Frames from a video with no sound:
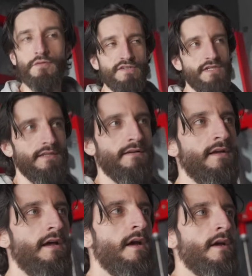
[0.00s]
the machine.
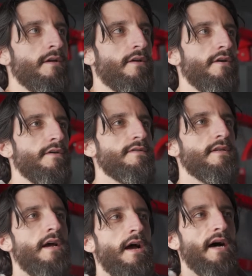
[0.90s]

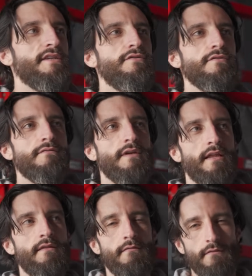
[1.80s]
Because as you
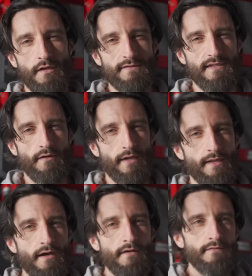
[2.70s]
can not see
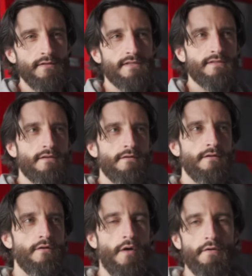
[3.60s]
right now, it's
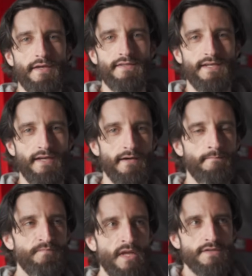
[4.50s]
crowded
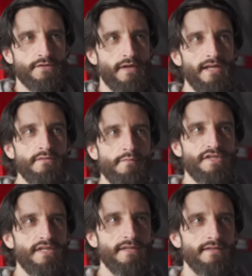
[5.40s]
here. So getting a
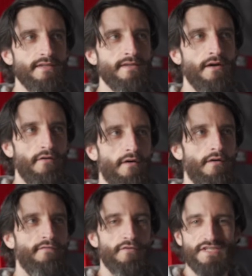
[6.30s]
machine
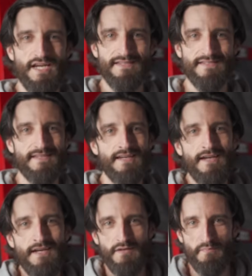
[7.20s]
for chest
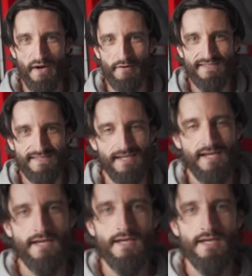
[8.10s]
in Paris,